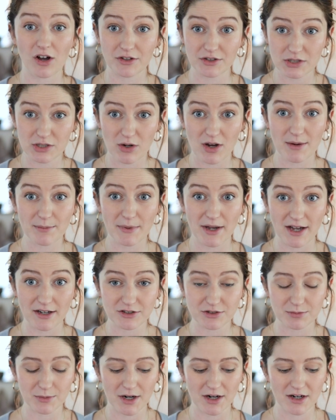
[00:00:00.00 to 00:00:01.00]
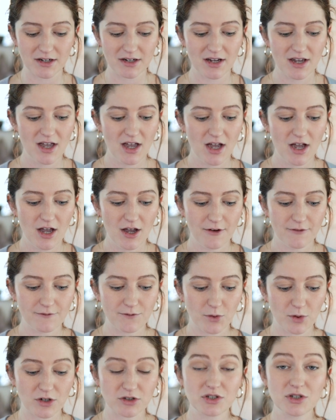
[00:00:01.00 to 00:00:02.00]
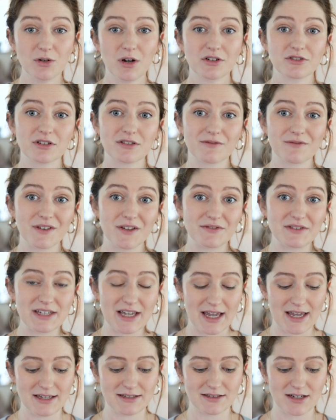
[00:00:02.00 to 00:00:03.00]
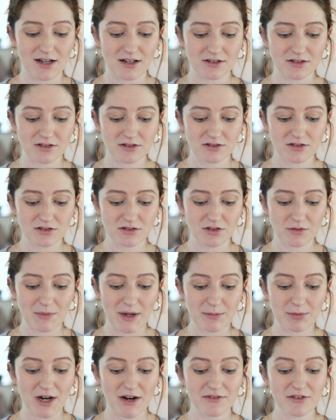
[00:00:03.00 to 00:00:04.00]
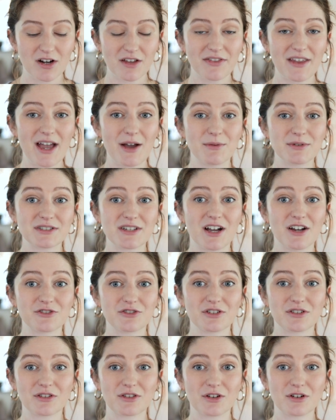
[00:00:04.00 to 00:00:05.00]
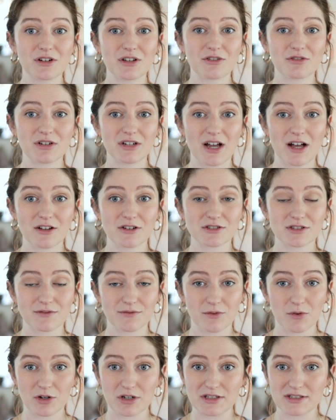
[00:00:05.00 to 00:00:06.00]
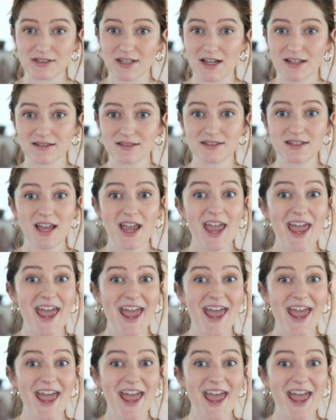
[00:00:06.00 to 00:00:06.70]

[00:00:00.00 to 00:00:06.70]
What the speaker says: also on Poshmark for $258. So my profit on that was $133.40.